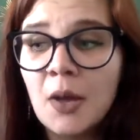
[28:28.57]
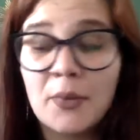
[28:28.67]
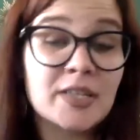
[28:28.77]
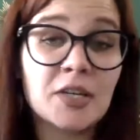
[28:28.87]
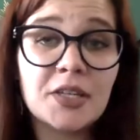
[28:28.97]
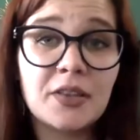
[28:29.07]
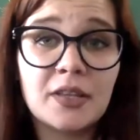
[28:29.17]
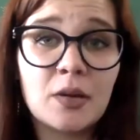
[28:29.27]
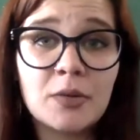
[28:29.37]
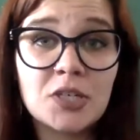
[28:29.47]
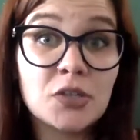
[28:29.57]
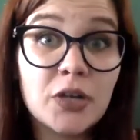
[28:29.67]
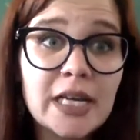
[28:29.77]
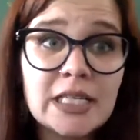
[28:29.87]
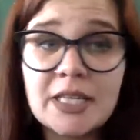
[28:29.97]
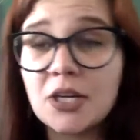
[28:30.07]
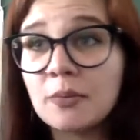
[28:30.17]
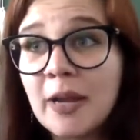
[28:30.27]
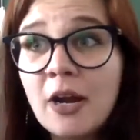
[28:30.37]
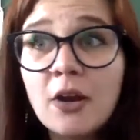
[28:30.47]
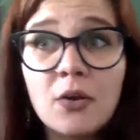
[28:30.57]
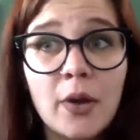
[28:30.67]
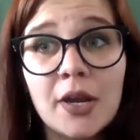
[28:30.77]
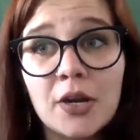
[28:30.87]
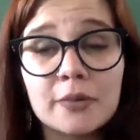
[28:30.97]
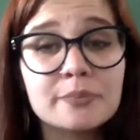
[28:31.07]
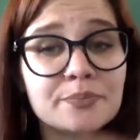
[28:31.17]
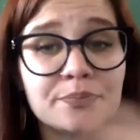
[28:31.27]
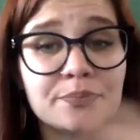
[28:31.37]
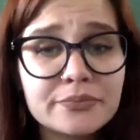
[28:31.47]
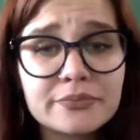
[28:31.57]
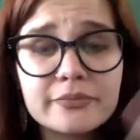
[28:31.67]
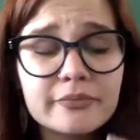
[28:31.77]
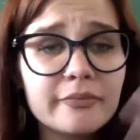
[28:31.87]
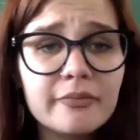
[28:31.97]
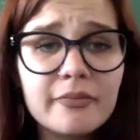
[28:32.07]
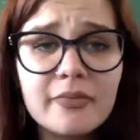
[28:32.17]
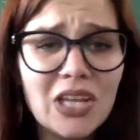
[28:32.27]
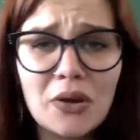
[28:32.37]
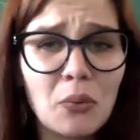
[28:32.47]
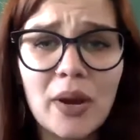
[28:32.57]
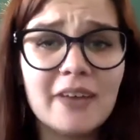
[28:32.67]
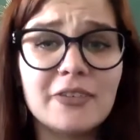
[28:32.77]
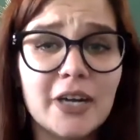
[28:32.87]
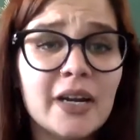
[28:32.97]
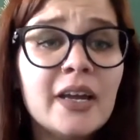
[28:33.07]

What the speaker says: We start to think that we're just crazy or paranoid or whatever.